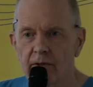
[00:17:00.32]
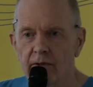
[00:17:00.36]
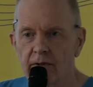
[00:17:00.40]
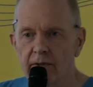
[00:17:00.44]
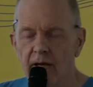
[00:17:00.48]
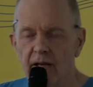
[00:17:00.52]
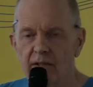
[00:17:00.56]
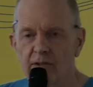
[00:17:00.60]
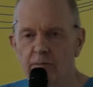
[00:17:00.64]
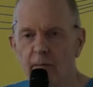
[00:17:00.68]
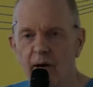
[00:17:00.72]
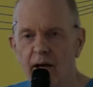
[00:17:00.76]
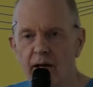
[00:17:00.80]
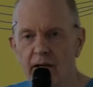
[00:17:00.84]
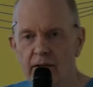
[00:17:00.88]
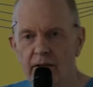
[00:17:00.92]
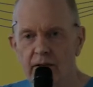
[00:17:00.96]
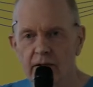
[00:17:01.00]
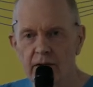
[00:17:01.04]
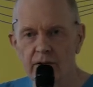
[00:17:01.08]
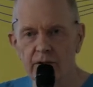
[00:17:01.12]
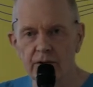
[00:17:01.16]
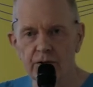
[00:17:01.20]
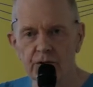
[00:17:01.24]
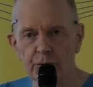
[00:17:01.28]
That's my
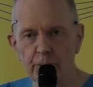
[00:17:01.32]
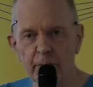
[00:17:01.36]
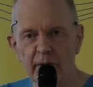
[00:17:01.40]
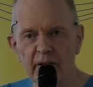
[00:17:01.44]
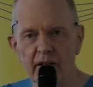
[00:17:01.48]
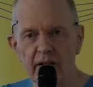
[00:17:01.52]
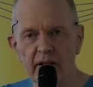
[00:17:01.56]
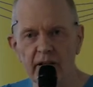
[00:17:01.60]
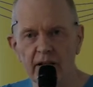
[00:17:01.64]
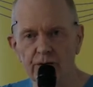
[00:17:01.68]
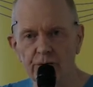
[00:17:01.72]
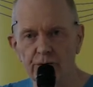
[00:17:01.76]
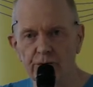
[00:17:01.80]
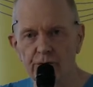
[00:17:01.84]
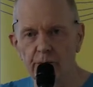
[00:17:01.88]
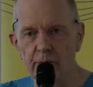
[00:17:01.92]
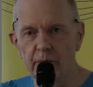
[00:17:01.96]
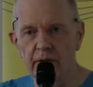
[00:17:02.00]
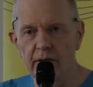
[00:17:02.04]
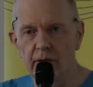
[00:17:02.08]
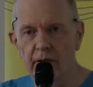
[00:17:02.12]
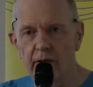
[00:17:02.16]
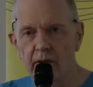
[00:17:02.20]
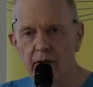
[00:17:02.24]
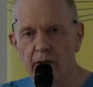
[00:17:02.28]
spiel here, so to
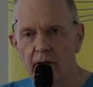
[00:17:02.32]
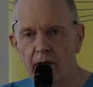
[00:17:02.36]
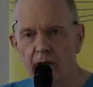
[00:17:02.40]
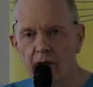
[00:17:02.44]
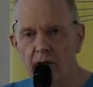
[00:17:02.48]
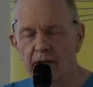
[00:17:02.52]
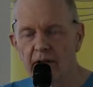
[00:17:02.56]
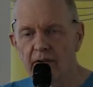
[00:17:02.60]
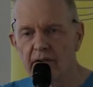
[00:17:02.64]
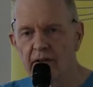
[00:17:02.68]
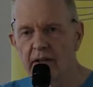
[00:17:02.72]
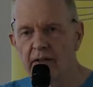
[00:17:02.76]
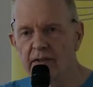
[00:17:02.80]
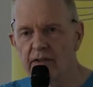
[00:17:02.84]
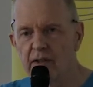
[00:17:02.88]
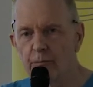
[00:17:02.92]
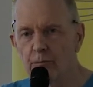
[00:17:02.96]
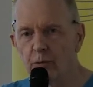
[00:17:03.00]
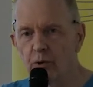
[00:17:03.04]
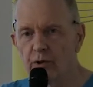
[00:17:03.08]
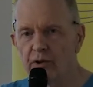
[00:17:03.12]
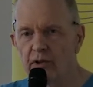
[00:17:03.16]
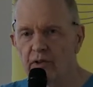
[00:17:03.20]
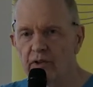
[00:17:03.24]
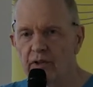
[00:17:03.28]
speak. And I think it's an
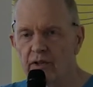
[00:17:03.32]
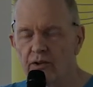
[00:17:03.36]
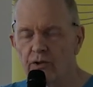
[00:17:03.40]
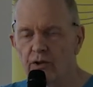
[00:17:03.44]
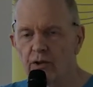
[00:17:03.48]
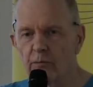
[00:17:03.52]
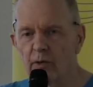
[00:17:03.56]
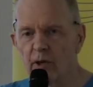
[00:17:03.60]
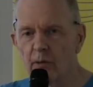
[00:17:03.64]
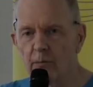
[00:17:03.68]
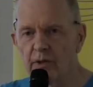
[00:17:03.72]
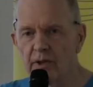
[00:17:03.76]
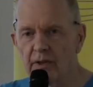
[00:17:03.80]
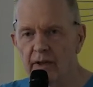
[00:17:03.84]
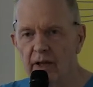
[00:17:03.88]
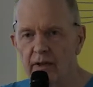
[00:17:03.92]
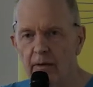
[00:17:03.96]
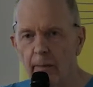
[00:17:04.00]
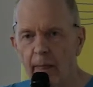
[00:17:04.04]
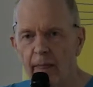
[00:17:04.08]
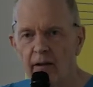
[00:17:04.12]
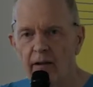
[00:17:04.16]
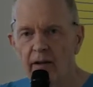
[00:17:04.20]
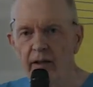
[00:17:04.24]
important thing to remember that,